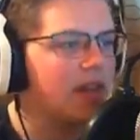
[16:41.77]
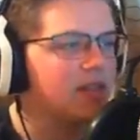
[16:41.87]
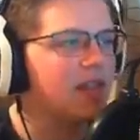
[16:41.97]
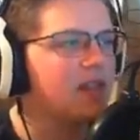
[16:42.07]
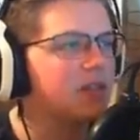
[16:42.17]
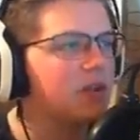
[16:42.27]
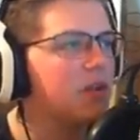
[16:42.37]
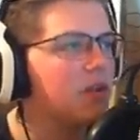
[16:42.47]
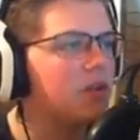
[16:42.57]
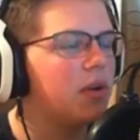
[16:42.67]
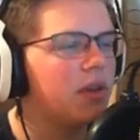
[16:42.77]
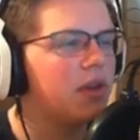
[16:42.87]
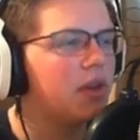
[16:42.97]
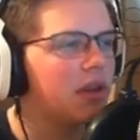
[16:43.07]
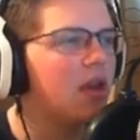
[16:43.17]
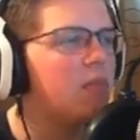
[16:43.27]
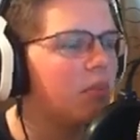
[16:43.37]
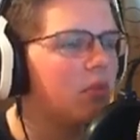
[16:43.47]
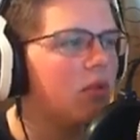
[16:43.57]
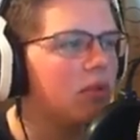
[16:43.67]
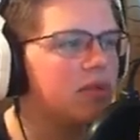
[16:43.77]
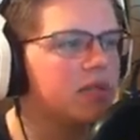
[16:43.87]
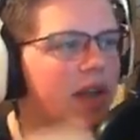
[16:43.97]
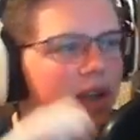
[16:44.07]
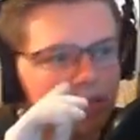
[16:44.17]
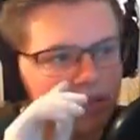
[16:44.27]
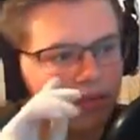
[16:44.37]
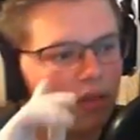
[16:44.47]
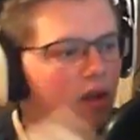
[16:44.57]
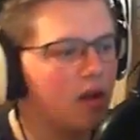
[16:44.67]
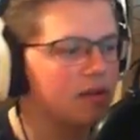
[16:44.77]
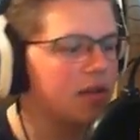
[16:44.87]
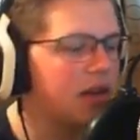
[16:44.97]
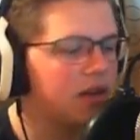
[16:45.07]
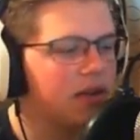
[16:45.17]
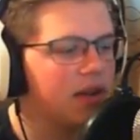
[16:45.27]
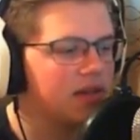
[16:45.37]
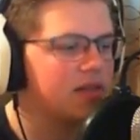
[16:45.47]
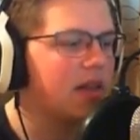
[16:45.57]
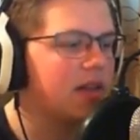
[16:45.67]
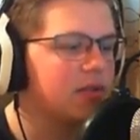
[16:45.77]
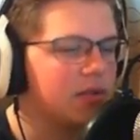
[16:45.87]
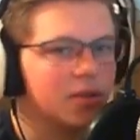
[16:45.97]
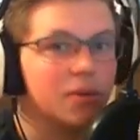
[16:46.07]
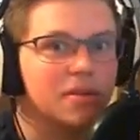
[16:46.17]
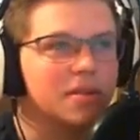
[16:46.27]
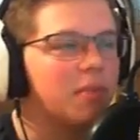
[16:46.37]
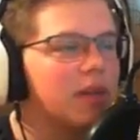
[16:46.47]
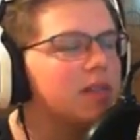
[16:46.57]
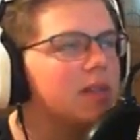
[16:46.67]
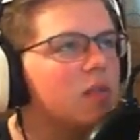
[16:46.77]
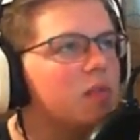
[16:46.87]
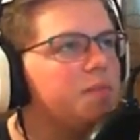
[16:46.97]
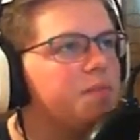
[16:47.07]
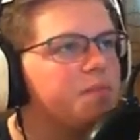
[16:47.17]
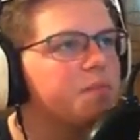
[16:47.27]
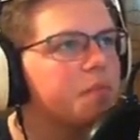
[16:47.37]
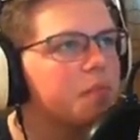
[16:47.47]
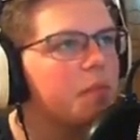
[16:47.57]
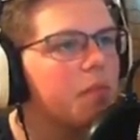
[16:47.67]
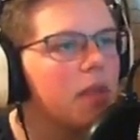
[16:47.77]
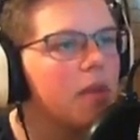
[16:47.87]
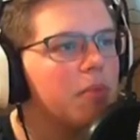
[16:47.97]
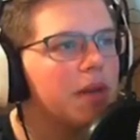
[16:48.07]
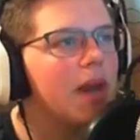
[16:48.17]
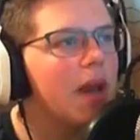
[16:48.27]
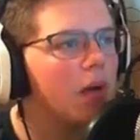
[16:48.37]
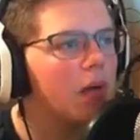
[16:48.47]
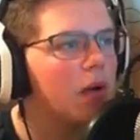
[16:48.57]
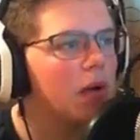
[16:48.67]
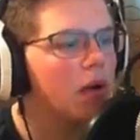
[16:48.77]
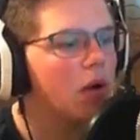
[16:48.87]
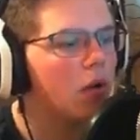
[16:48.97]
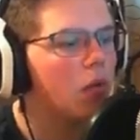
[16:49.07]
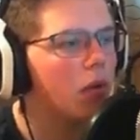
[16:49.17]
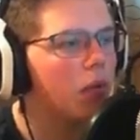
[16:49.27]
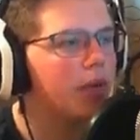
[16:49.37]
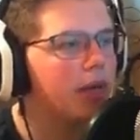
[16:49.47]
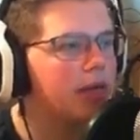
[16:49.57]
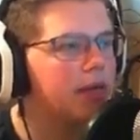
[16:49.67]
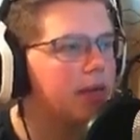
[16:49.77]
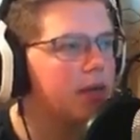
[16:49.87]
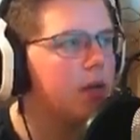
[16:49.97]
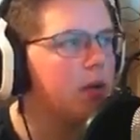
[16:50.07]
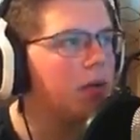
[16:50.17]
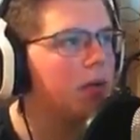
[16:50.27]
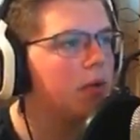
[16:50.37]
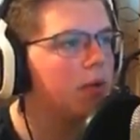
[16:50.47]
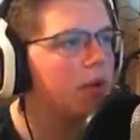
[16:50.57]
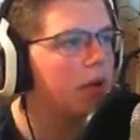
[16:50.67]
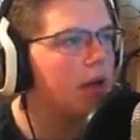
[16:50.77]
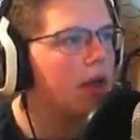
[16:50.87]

of signs. I had to go through, I think, a couple stacks of logs. I didn't realize signs are so expensive. But now, what we need to do,